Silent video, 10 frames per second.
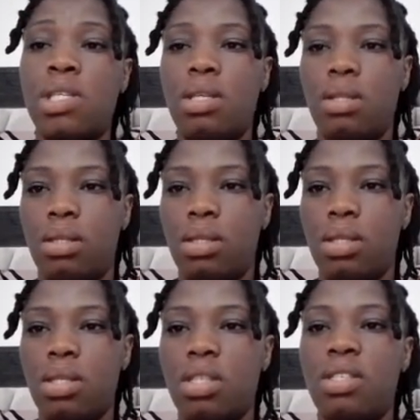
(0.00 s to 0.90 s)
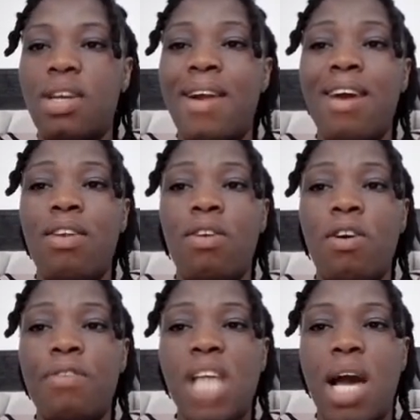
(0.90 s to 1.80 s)
14.
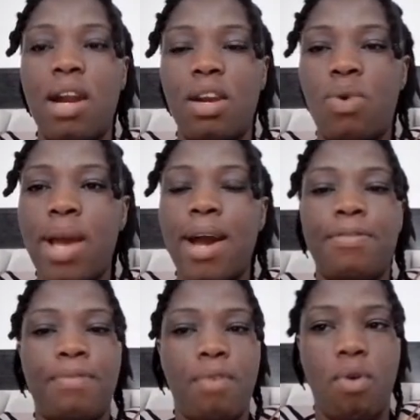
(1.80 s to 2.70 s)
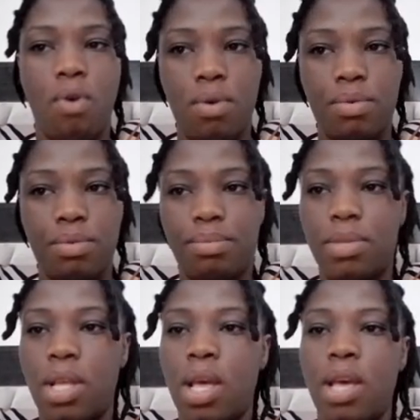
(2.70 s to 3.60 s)
Sterile gloves are required for
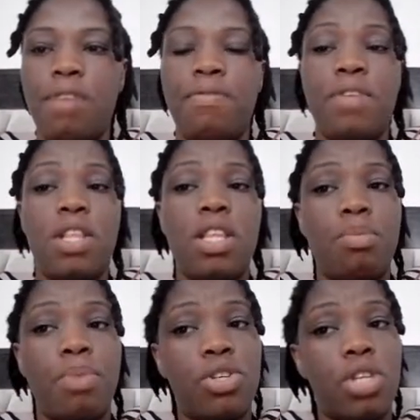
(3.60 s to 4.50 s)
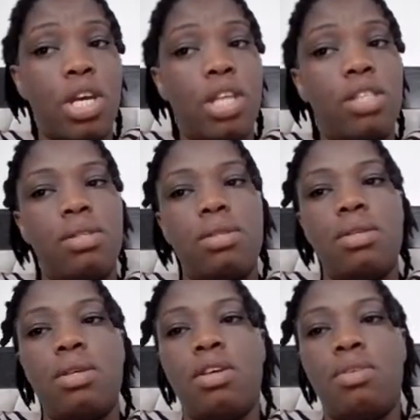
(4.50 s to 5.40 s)
A. Feeding a
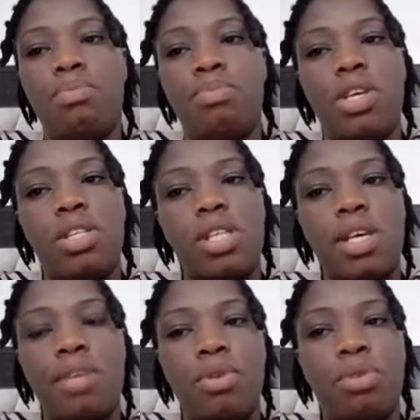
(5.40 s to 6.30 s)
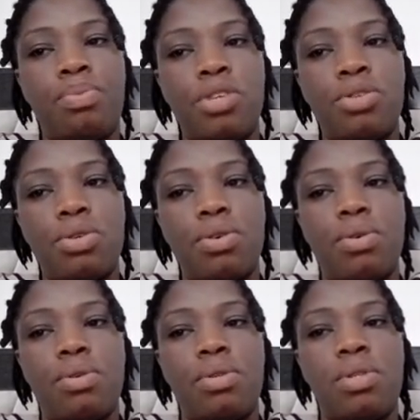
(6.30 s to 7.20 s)
patient, B. Taking blood
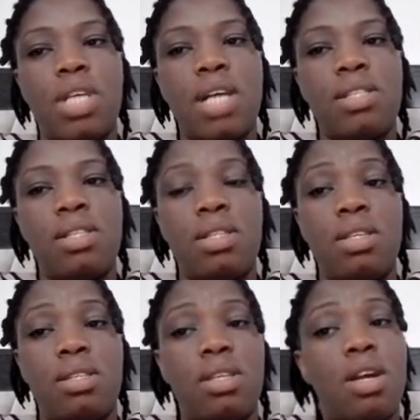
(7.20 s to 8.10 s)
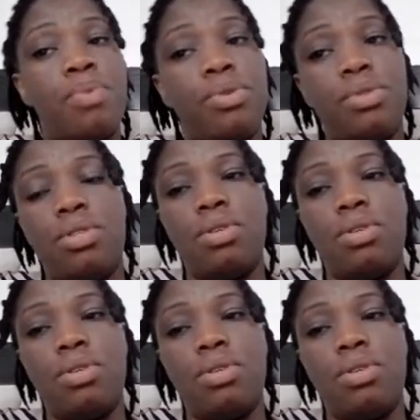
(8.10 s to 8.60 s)
pressure, C. Assisting in sterile